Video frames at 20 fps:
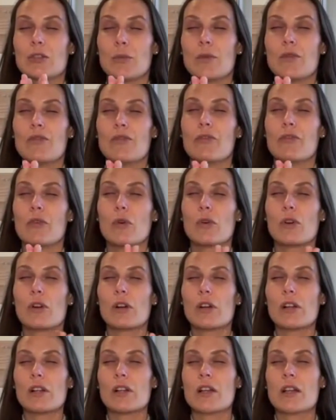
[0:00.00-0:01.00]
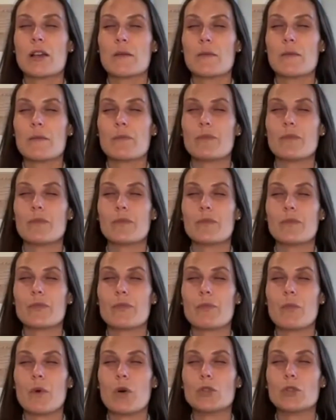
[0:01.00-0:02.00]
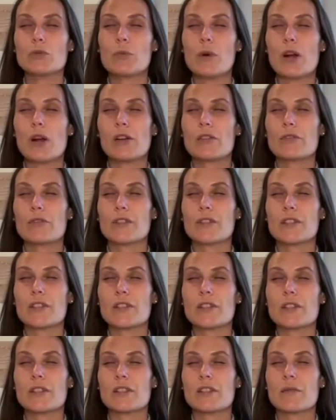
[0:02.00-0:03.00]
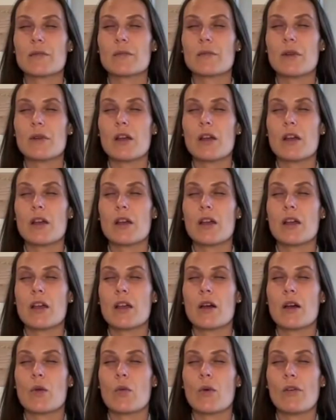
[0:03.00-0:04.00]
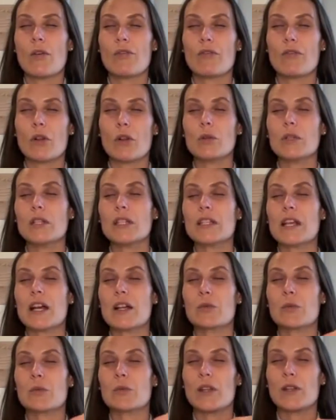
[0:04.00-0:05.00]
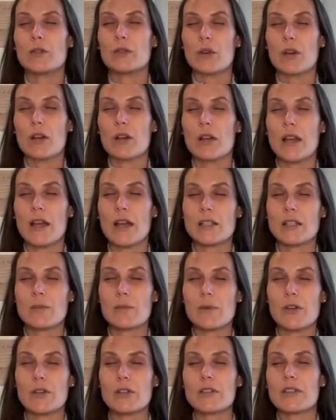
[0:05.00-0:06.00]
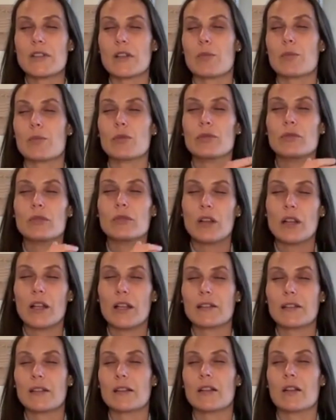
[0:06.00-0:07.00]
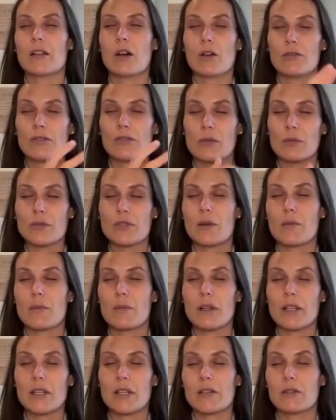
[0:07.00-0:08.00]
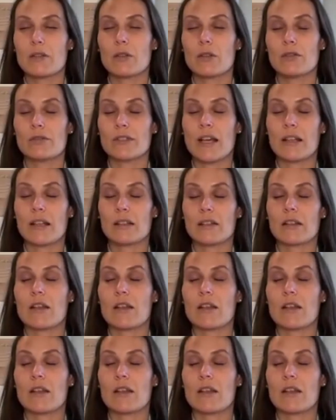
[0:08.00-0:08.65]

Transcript: so before, most part of the system were following that, where you experience the approval and the love from somebody and all of that.